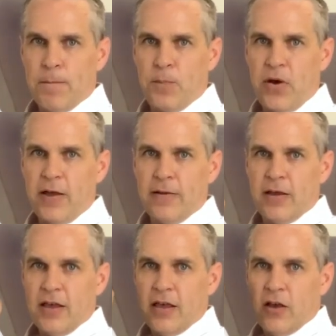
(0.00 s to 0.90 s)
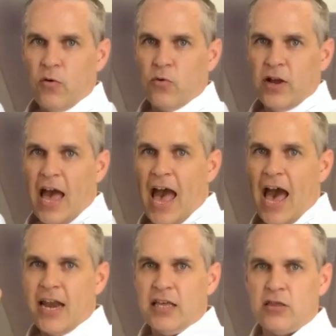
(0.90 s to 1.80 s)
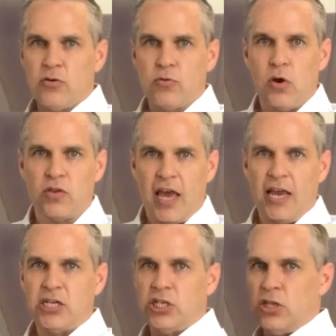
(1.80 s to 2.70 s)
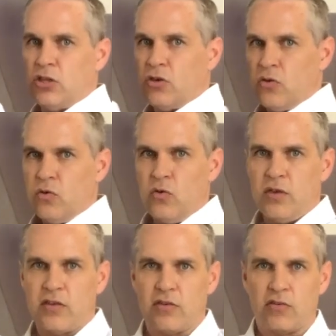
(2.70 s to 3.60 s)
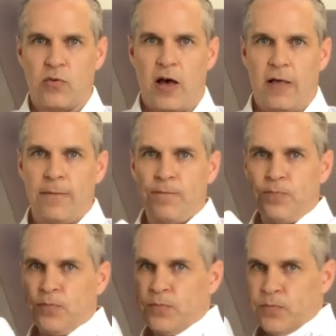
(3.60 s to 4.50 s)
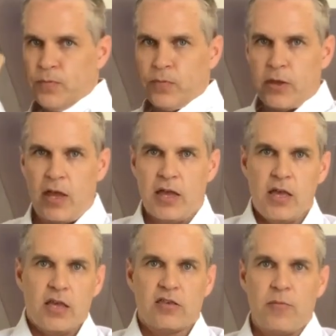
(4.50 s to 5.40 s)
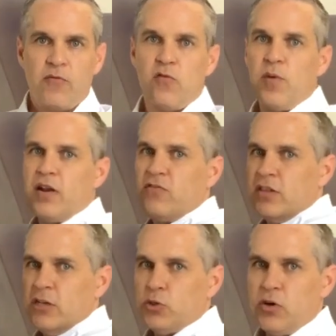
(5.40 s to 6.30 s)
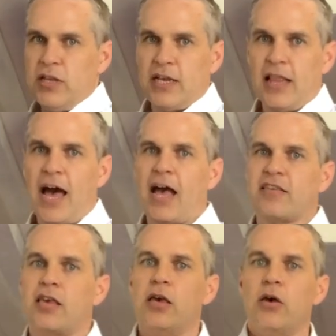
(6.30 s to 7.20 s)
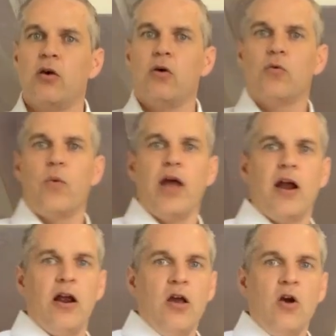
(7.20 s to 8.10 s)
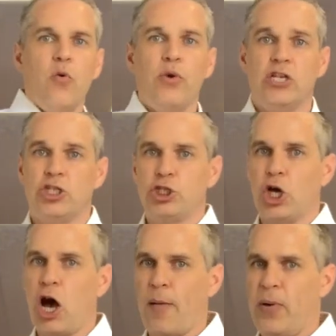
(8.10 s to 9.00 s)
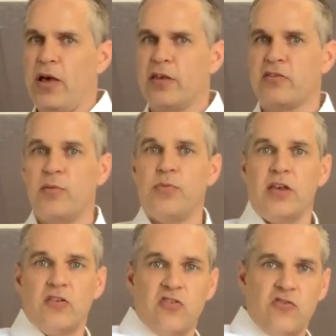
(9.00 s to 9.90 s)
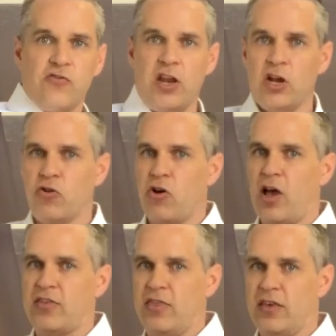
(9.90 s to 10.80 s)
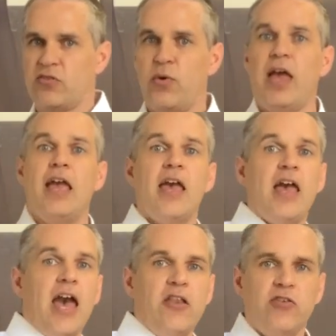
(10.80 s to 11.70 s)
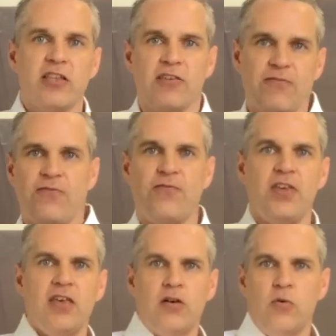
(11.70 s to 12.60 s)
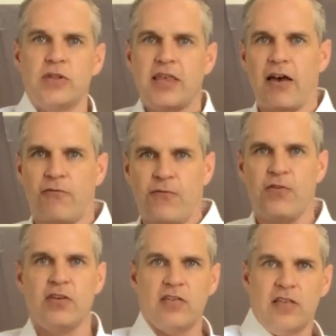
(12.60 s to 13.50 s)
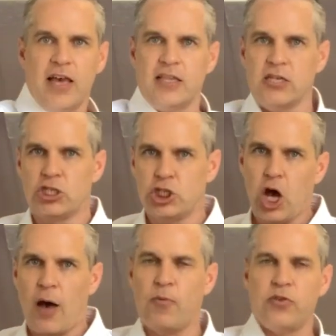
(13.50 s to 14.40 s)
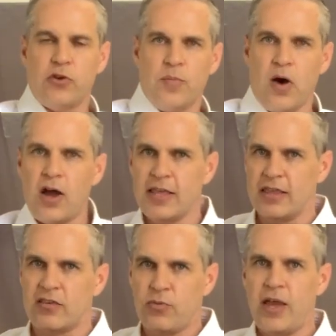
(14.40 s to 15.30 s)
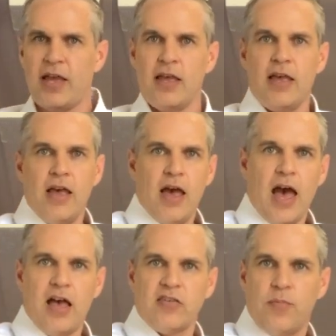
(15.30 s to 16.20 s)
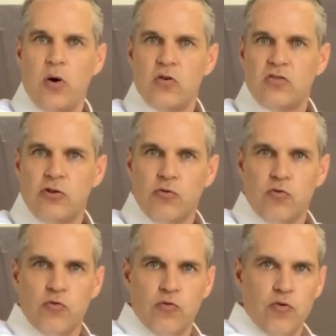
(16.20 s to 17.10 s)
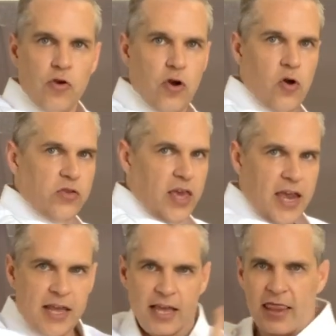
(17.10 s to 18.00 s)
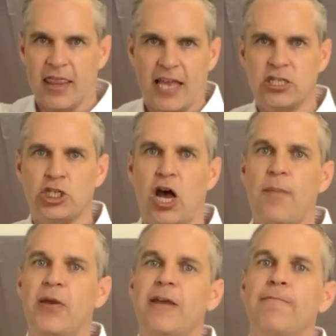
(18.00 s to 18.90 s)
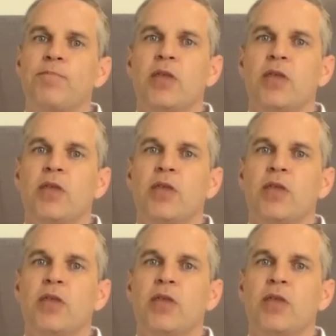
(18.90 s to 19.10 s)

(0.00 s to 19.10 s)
But we're adding the rotation to this as well. Okay? Some of you might have done the drill in class where we chop something straight across this way, and you get to feel what that feels like to chop with your body this way, as opposed to rotating and then chopping.